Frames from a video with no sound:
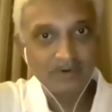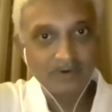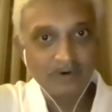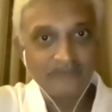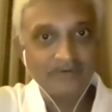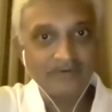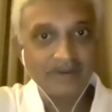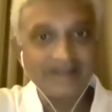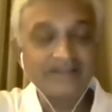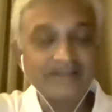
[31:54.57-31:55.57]
of uh,
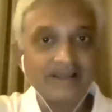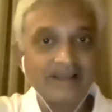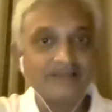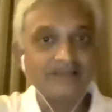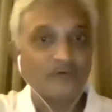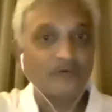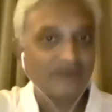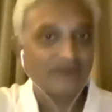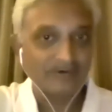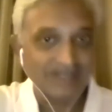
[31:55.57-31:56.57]
anything as
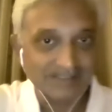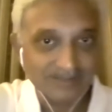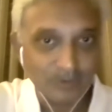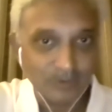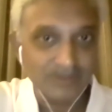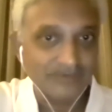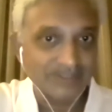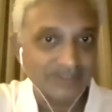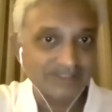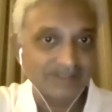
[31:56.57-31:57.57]
profound as
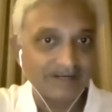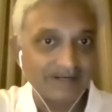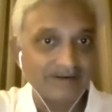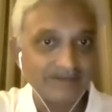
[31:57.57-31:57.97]
conservation and